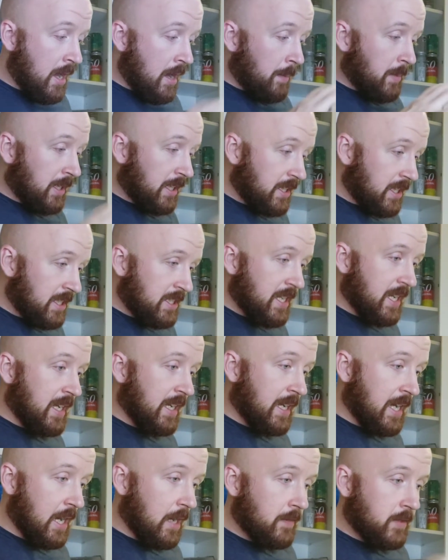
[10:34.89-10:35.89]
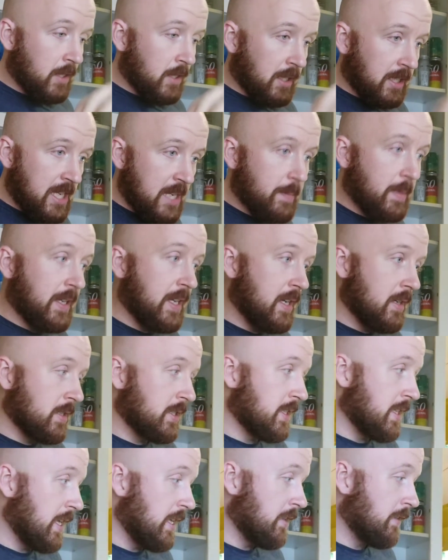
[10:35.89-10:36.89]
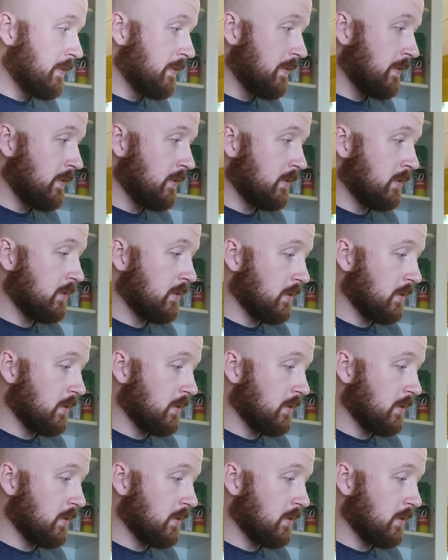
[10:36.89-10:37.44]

I'm gonna get this taken care of so I can keep my gear safe.